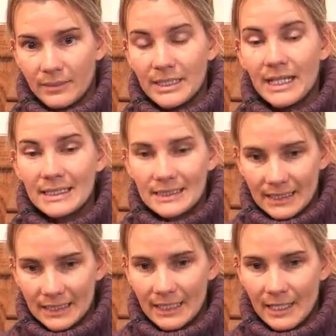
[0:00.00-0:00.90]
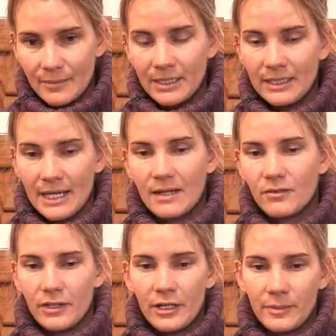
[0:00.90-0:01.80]
testing them in that
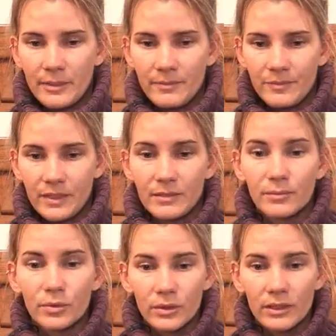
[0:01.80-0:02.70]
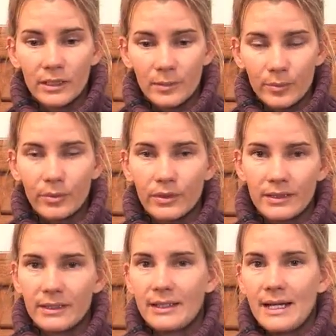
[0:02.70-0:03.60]
environment. And the more
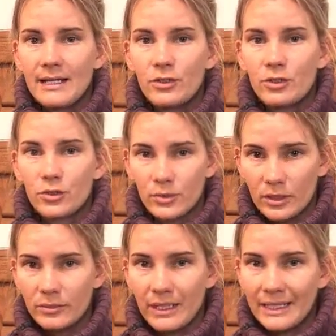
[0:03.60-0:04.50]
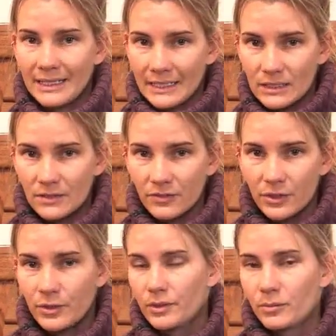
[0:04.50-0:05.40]
important that trail riding is for
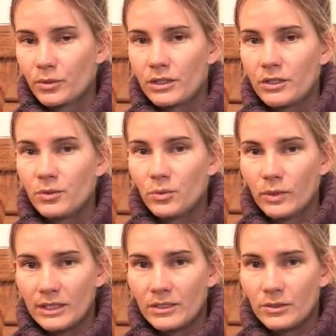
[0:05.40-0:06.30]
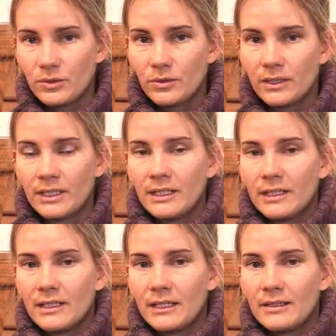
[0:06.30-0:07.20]
you, the more that you want to do,
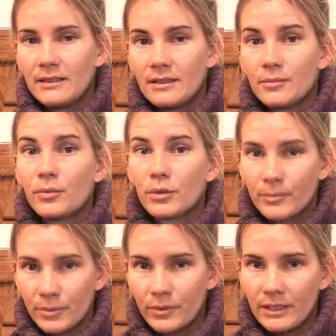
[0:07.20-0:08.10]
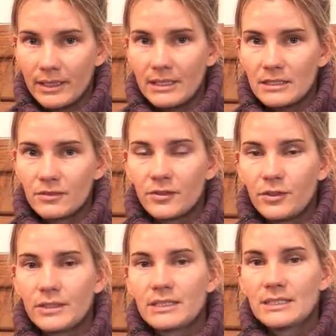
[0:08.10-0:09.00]
then the more important it is for
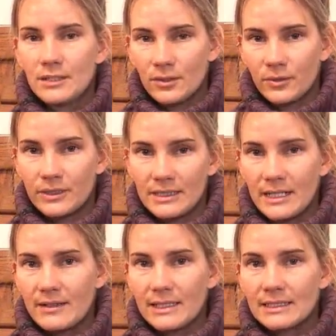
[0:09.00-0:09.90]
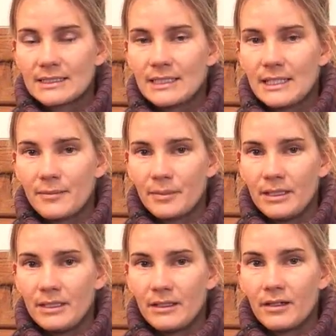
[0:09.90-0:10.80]
you to see the horse out and see them
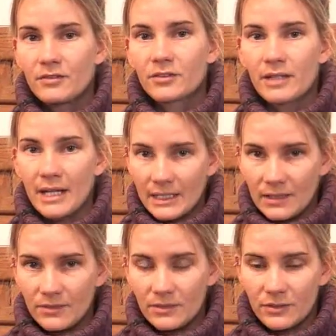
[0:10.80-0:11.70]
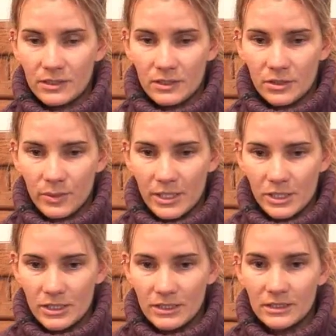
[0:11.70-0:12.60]
in a variety of different
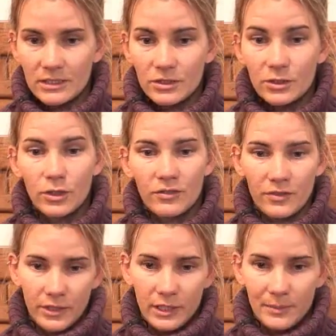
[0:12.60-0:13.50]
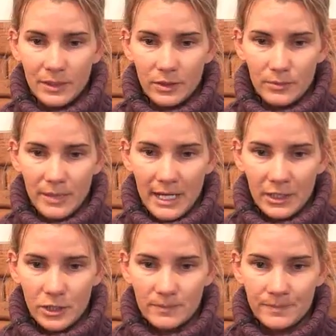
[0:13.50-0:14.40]
situations to know if they're going to be a good
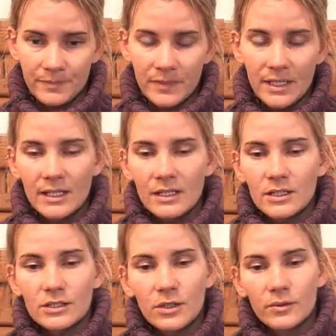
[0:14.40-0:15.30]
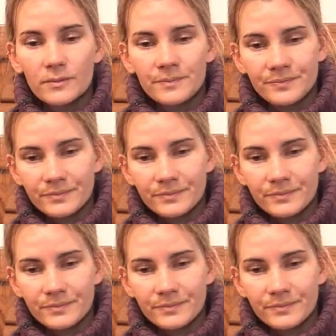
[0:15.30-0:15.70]
match. So